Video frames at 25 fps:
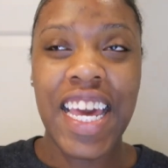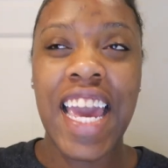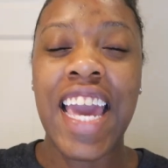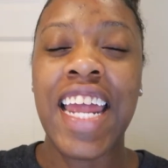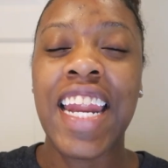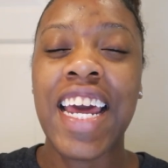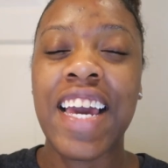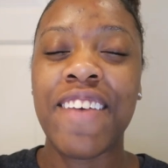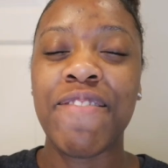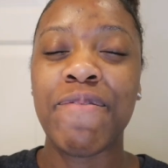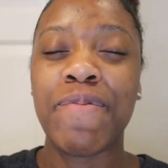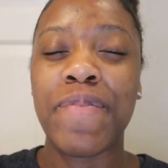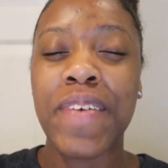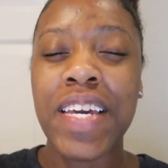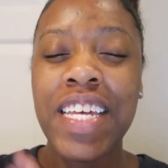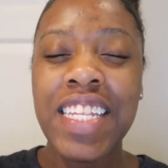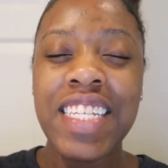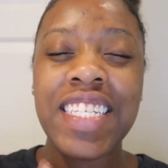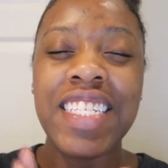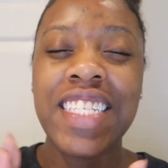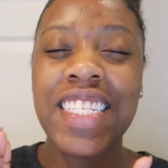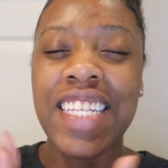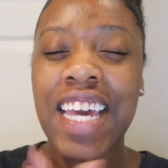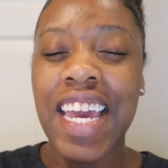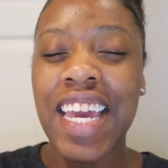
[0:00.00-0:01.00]
And I've
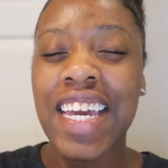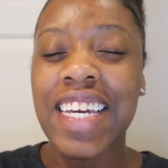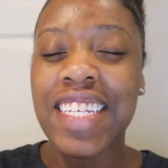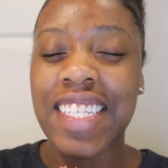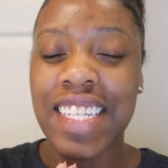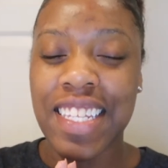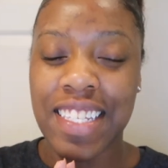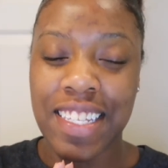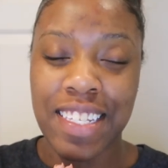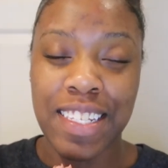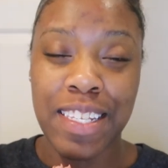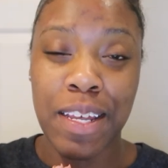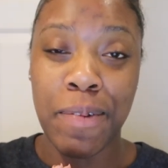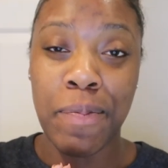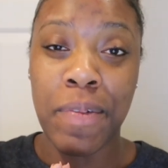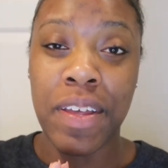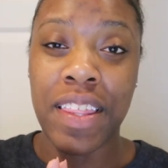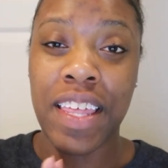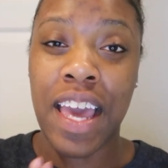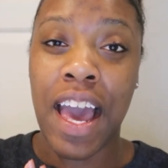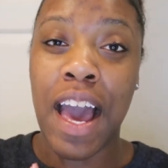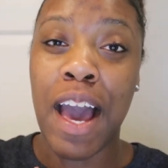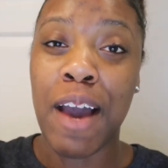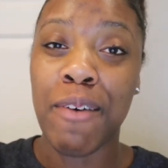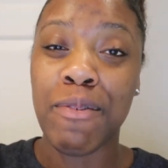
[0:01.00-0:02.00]
been saying since the summer
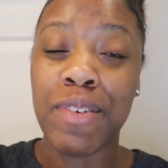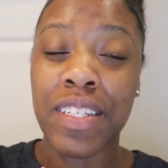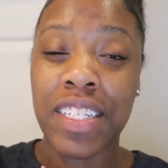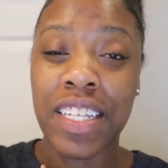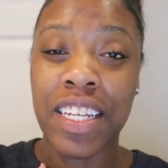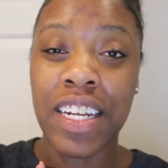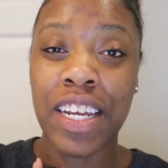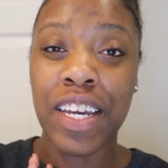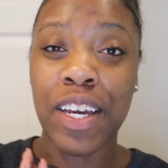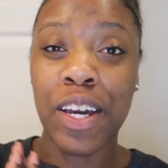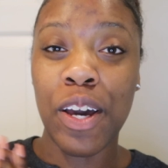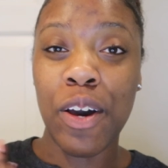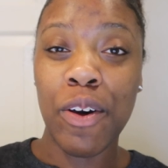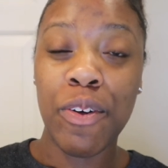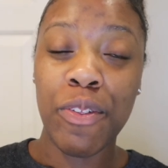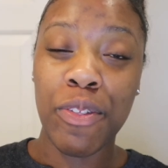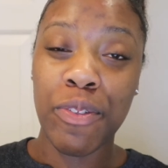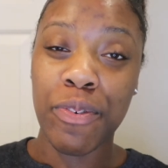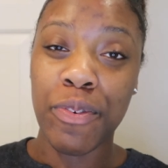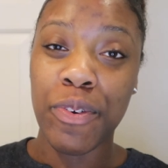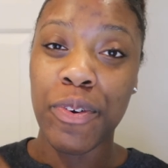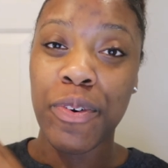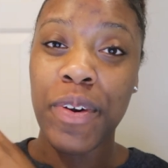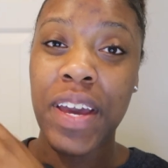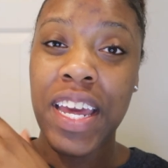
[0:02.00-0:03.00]
that I was gonna go
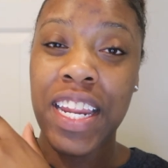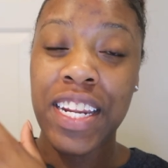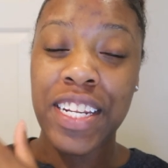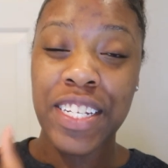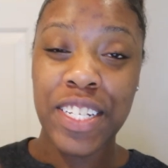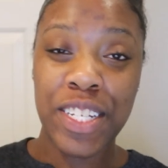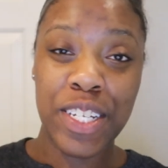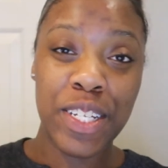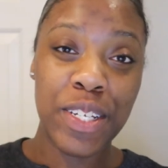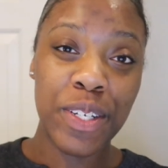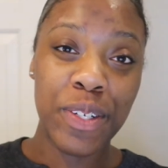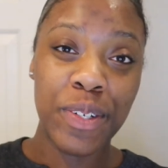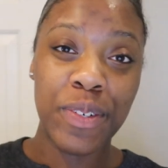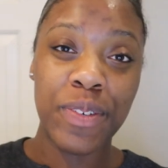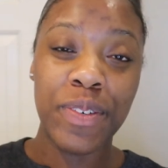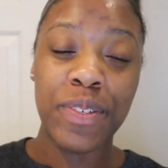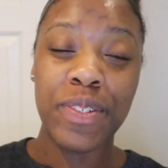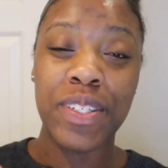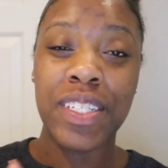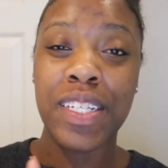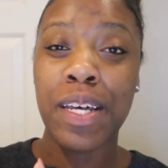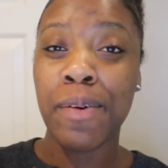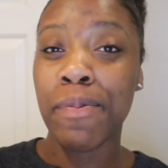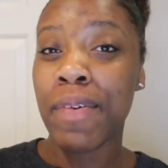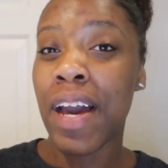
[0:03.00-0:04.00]
through and do
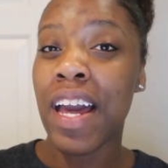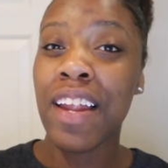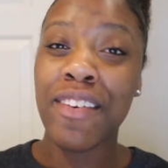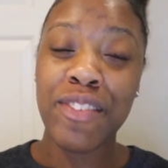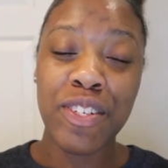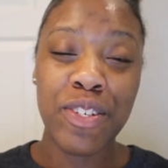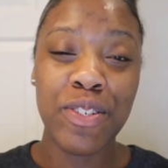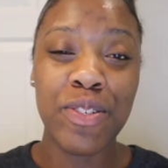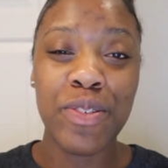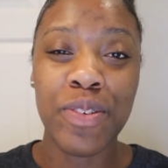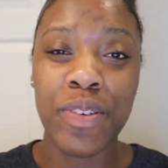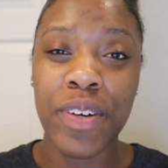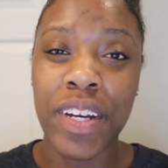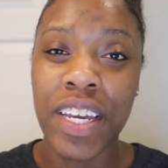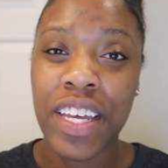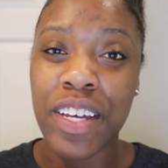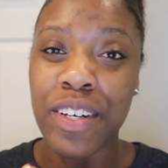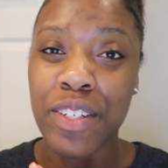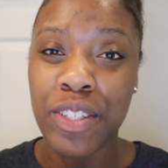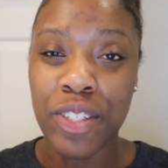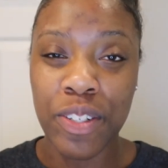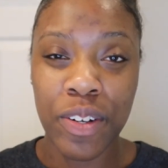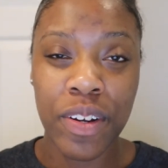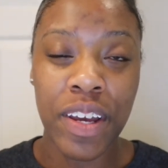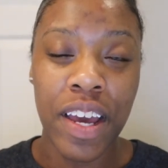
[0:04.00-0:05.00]
some kind of
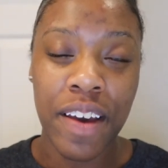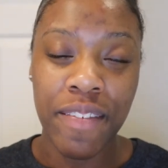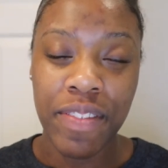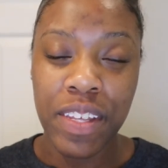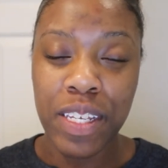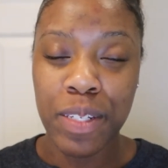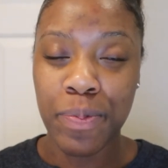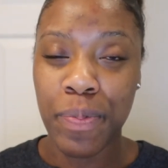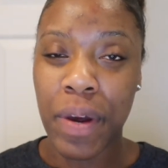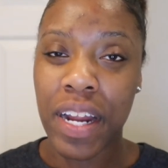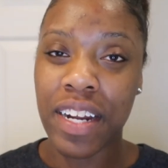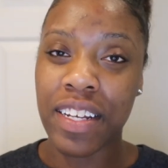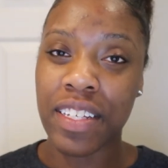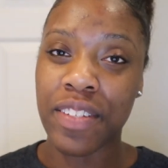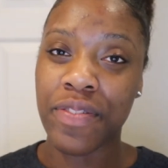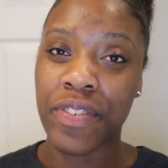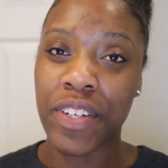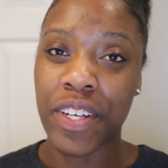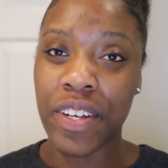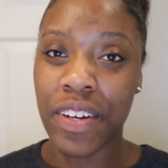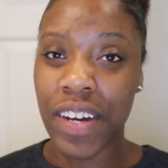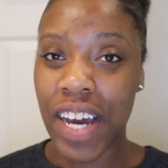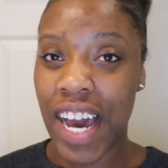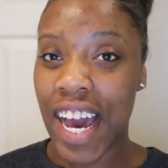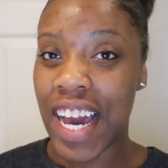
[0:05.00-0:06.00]
tutorial showing off these products for
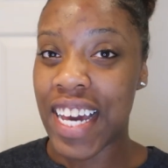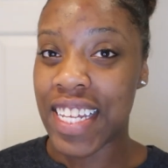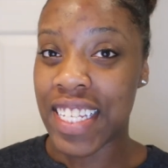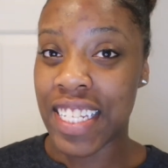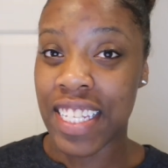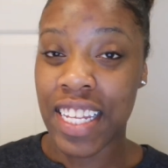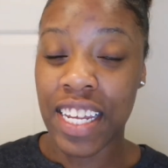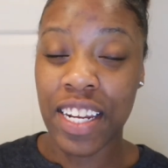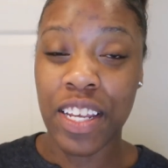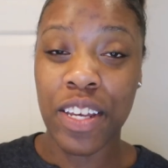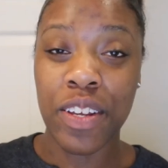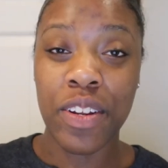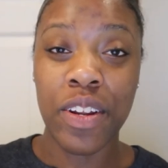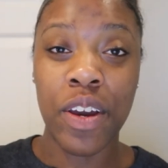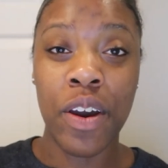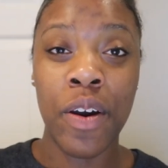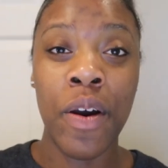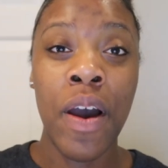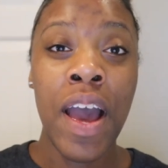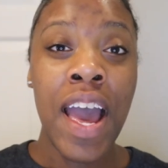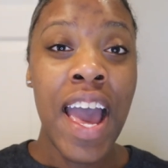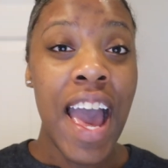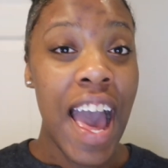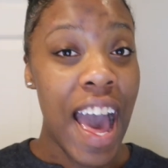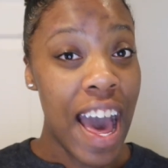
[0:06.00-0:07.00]
you guys and letting you
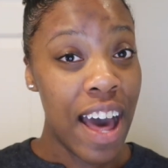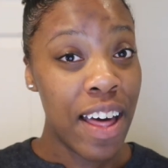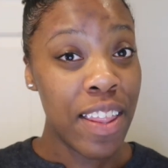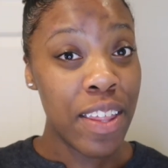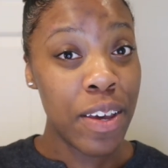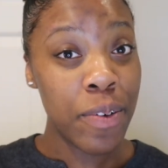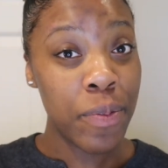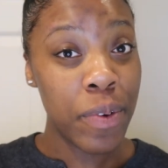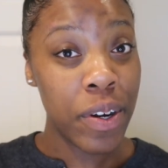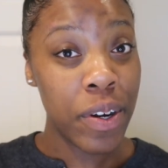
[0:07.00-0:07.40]
know how they